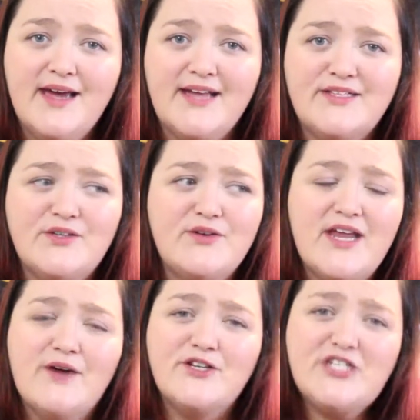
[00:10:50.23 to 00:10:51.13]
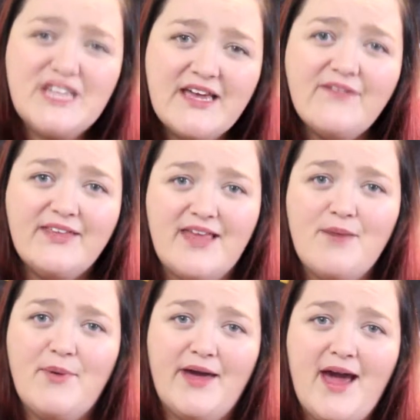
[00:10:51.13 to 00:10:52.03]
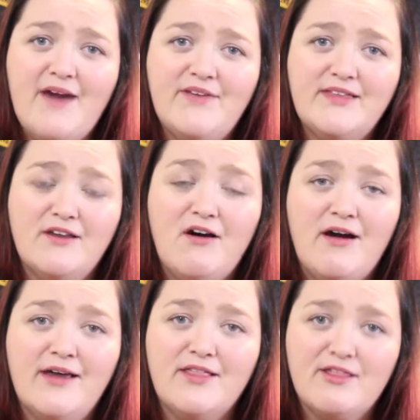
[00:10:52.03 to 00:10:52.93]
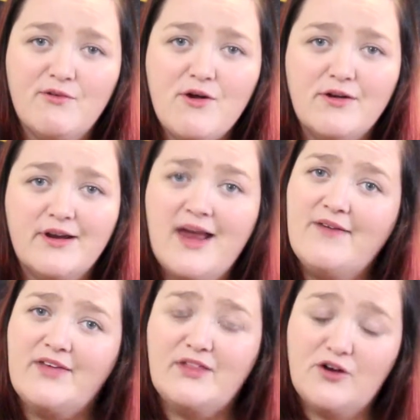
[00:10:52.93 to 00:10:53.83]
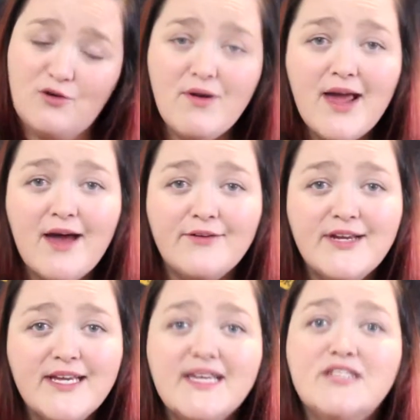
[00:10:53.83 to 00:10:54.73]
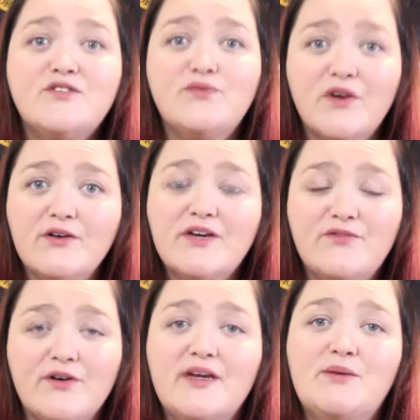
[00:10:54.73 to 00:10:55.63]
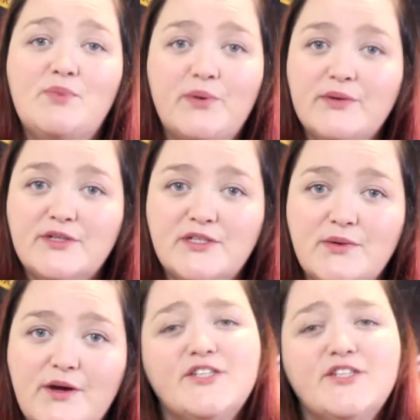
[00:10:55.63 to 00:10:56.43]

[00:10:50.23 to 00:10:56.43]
And so now achieving that by having the Iron Throne and having the crown is very, very important to her.